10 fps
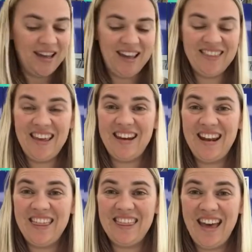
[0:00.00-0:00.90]
And
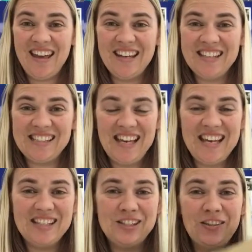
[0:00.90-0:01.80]
then that is
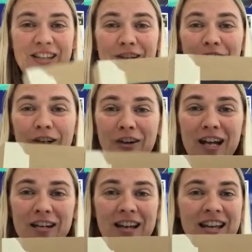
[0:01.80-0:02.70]
it. So these are
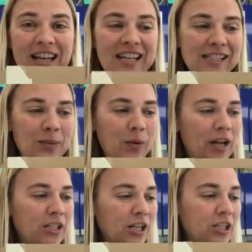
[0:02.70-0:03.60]
great easy
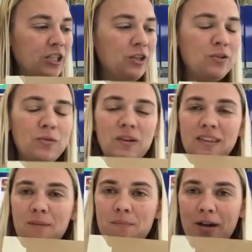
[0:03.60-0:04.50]
project to do
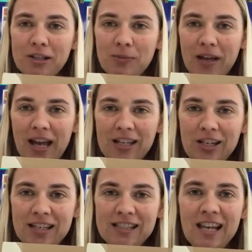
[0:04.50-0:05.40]
with multiple
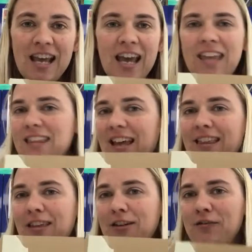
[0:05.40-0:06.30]
ages, and
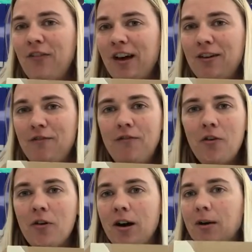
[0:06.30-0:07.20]
then they're fun
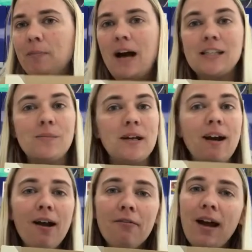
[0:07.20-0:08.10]
for possibly
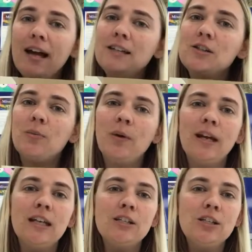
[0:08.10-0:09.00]
car rides or
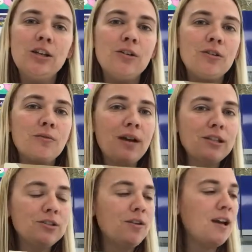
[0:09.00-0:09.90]
bringing to the
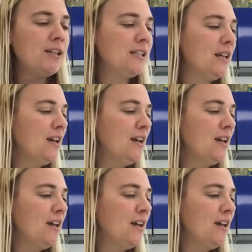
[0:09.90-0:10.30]
restaurant,